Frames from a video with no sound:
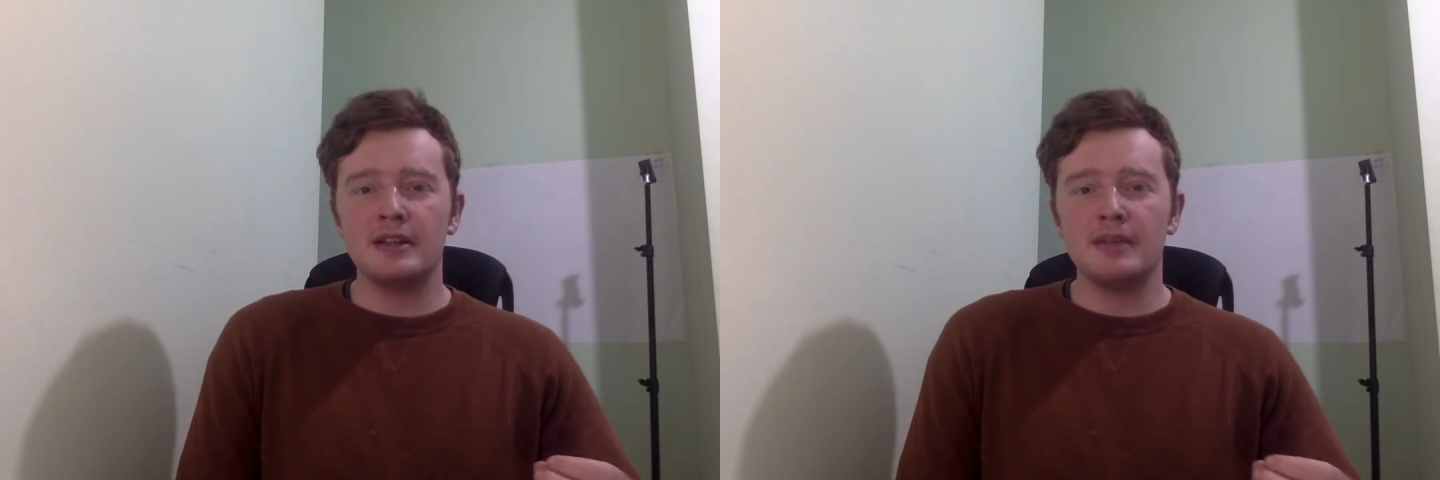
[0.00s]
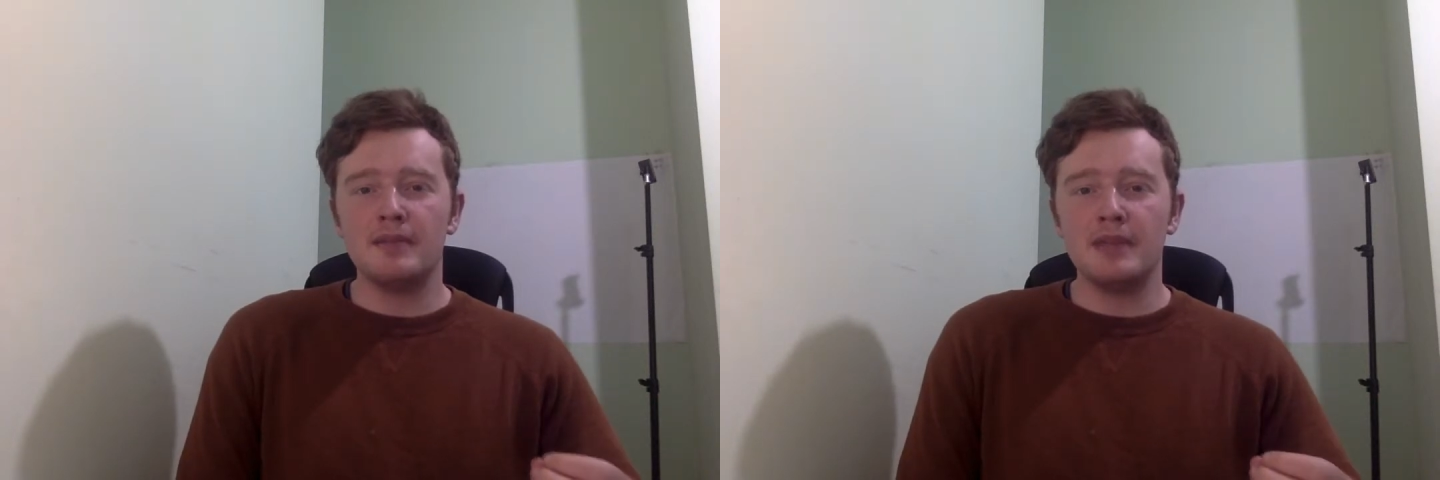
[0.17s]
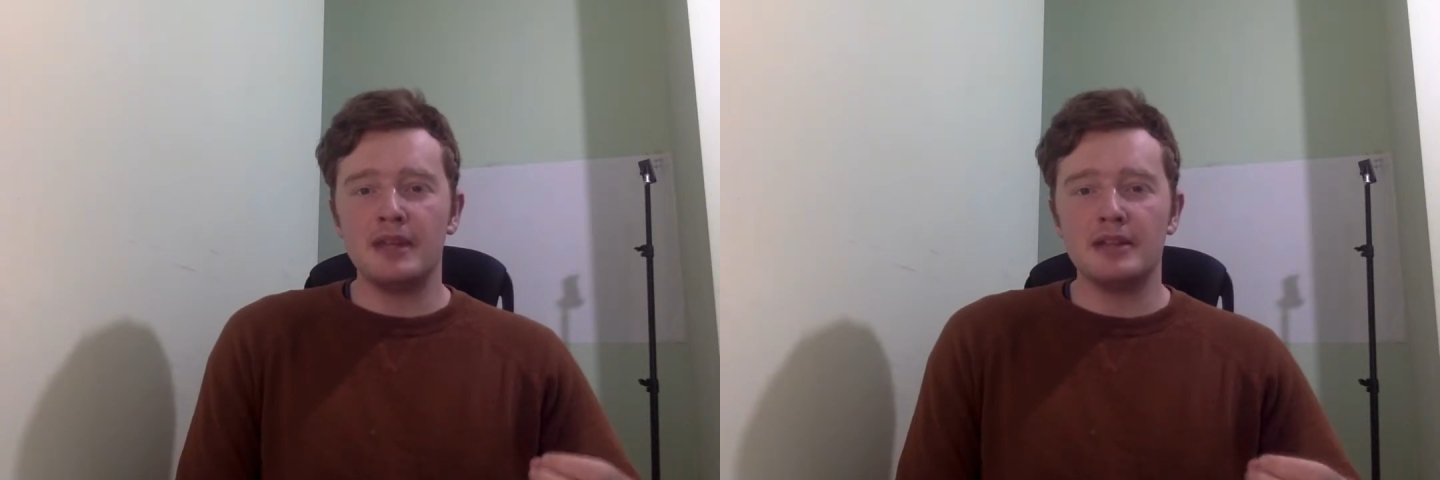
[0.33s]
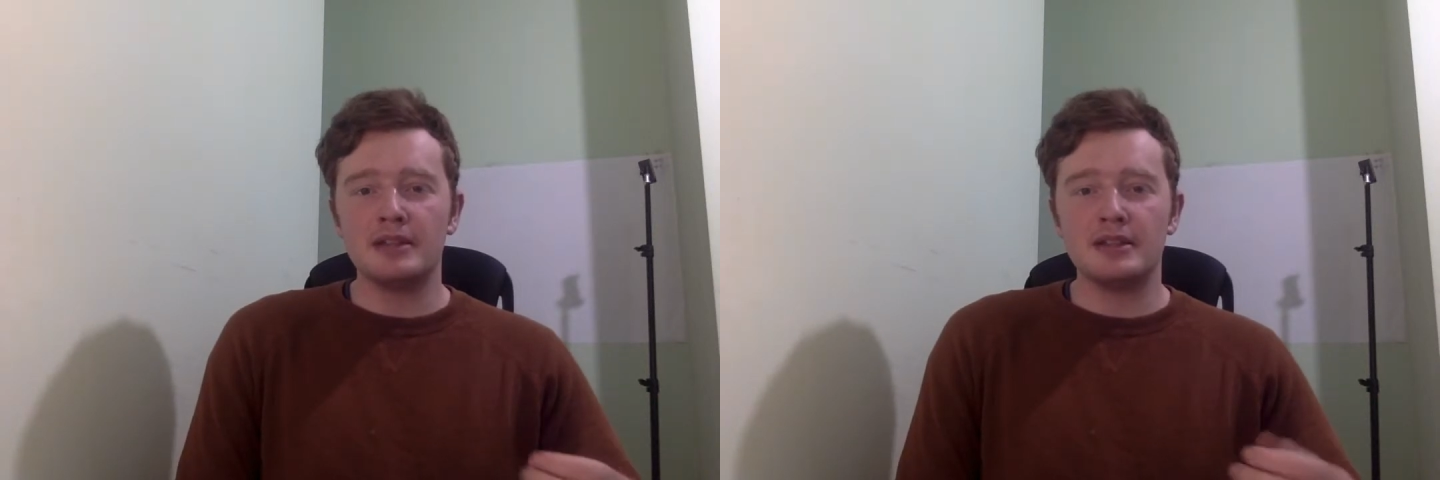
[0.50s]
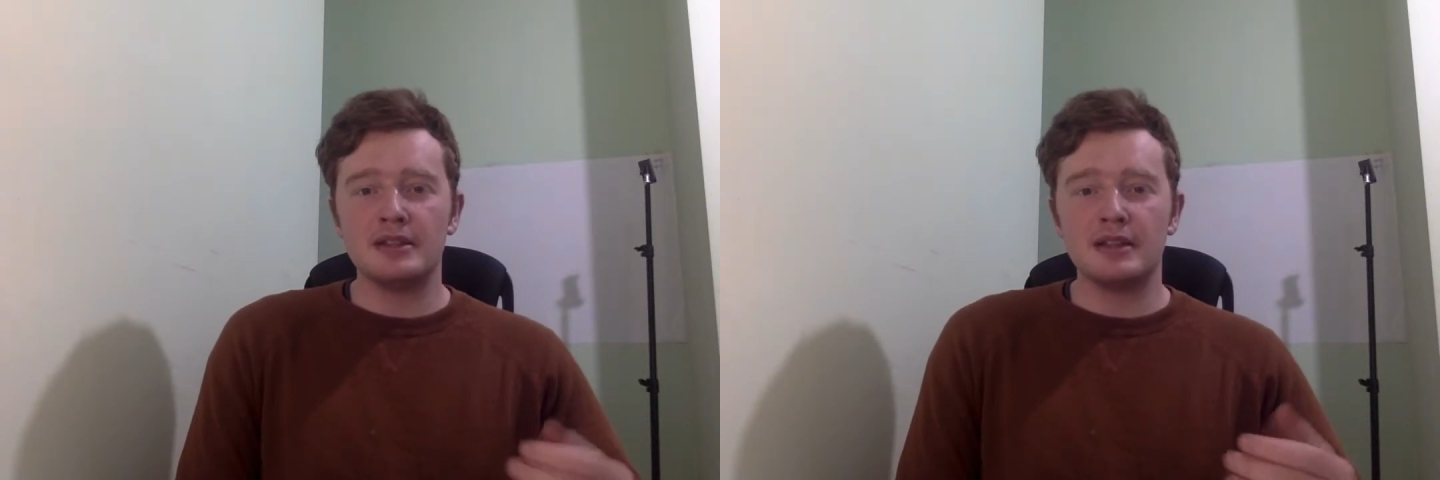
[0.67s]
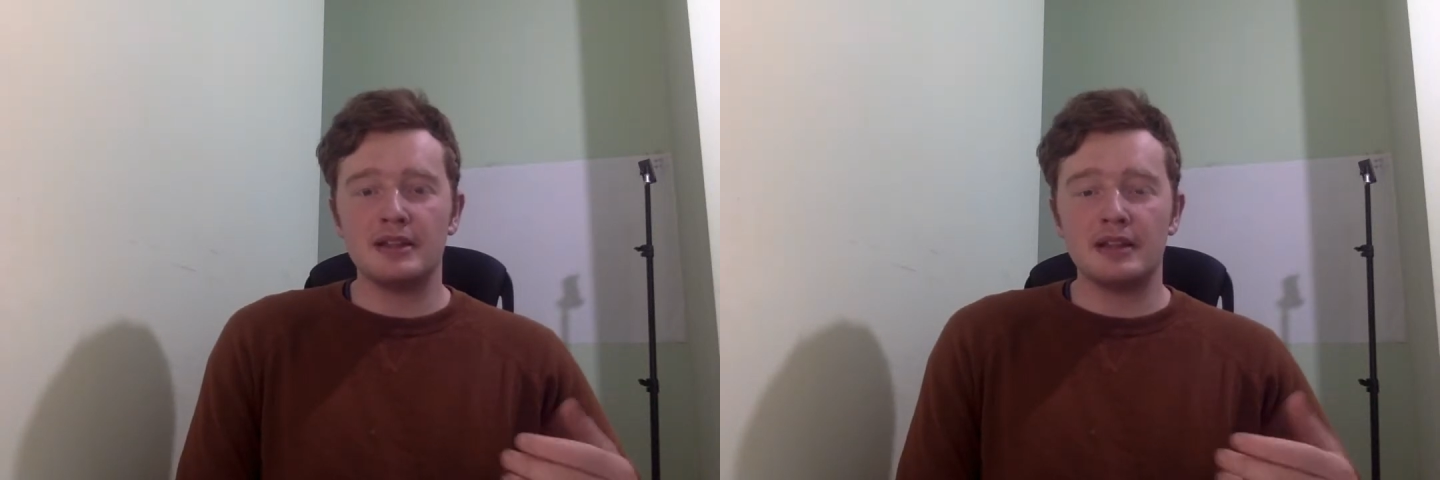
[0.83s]
means
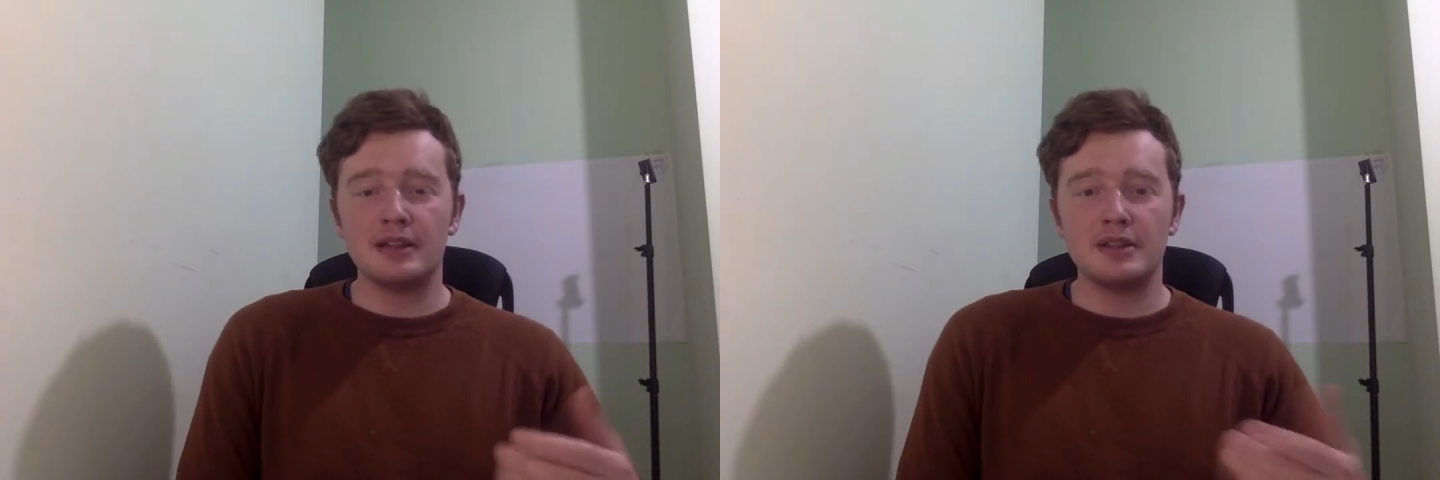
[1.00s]
that